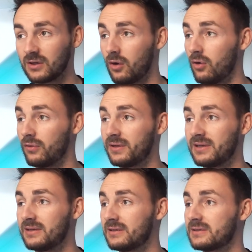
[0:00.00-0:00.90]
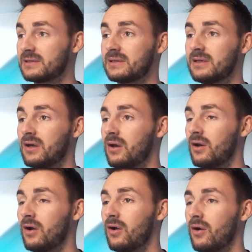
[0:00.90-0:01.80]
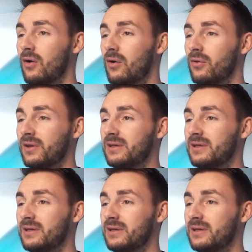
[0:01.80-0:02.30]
Or they didn't. I'll